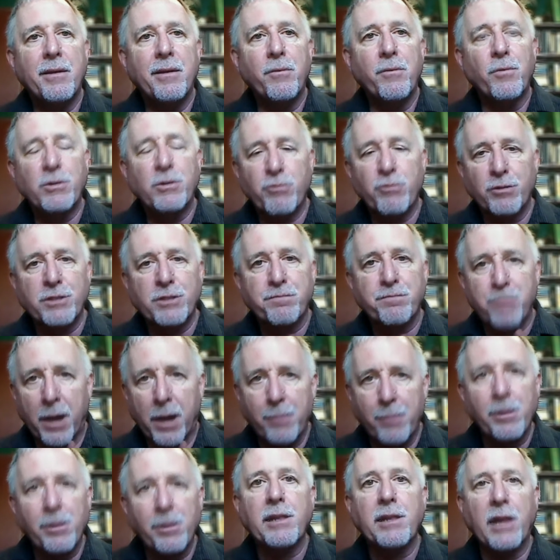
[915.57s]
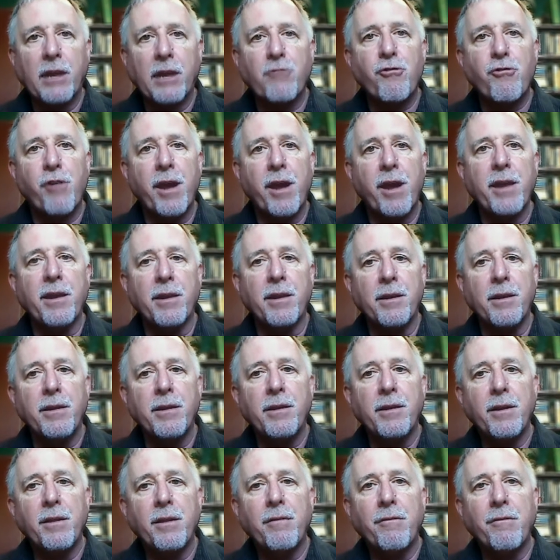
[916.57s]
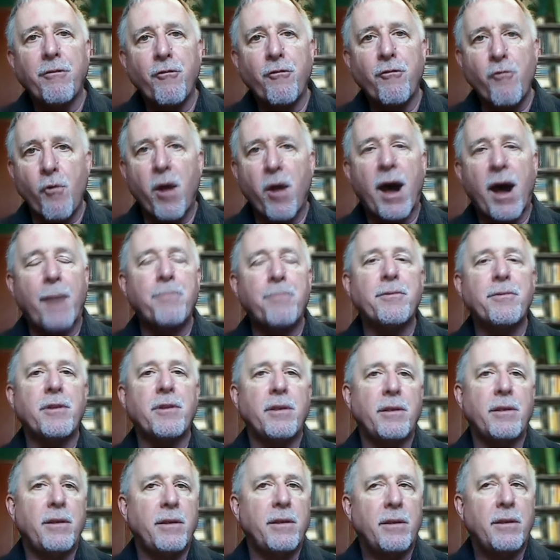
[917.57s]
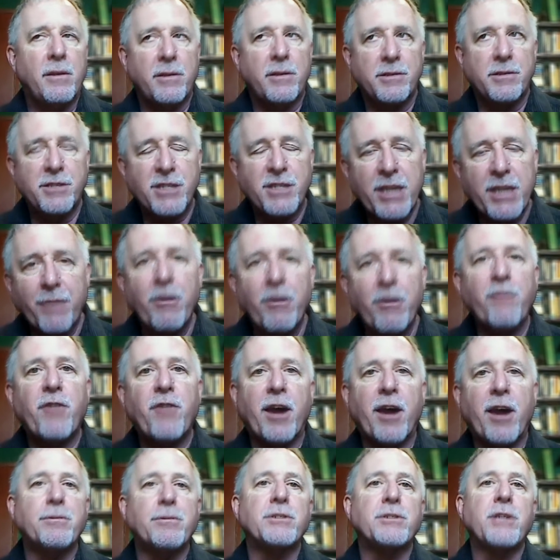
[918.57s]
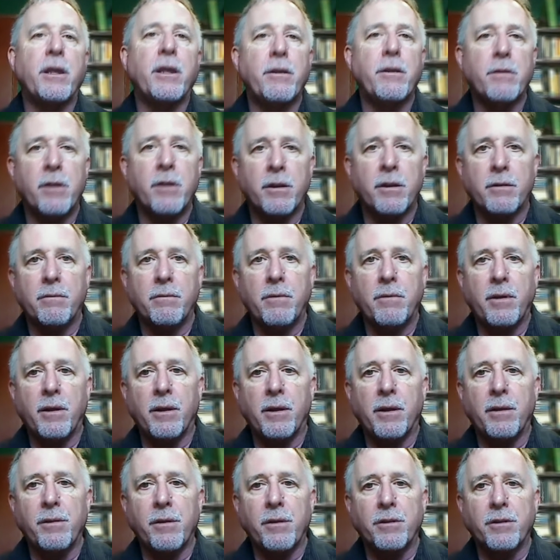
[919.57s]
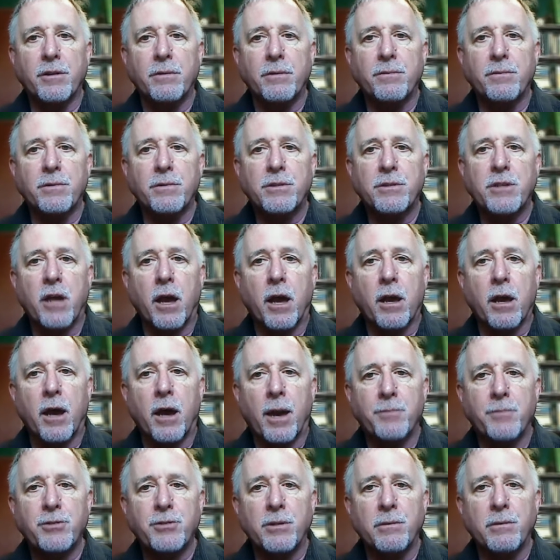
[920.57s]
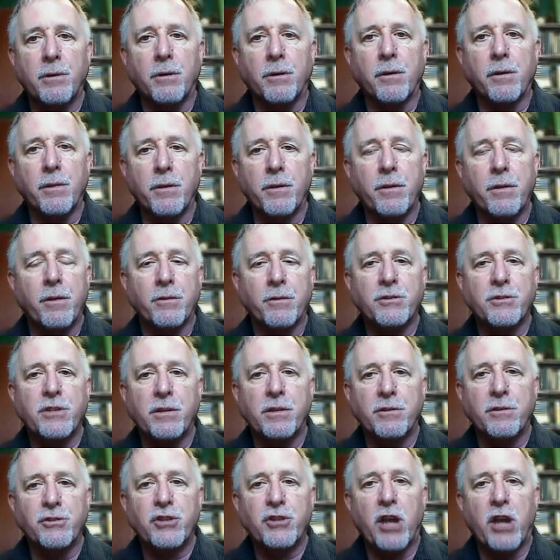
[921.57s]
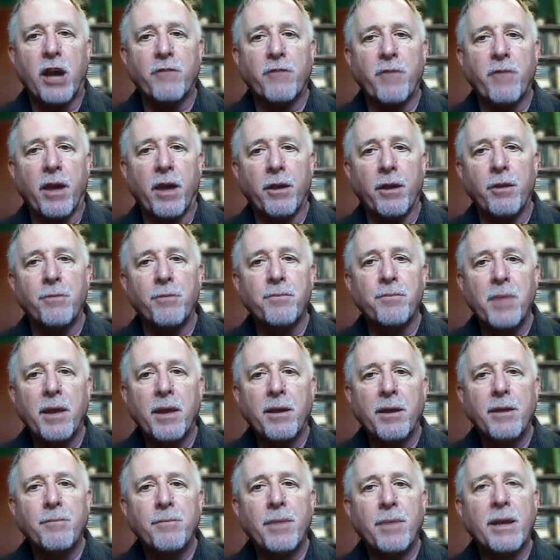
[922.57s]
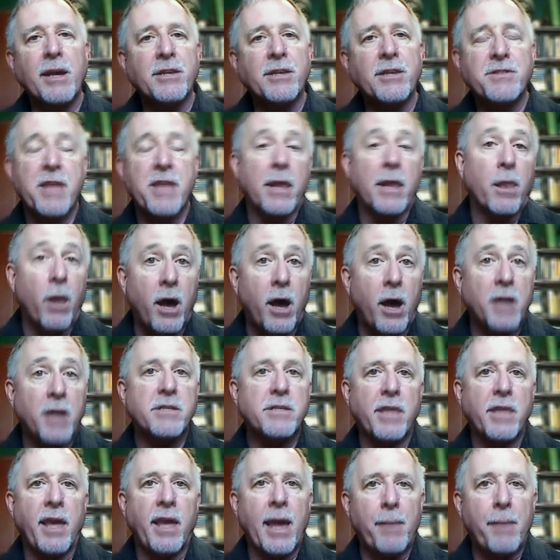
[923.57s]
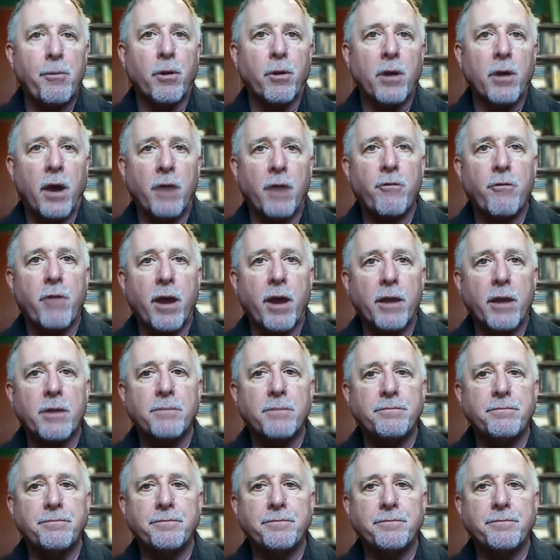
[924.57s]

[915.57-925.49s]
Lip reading: which was publicly traded, dropped 75% of their stock option or their stock value because they lost the Apple contract.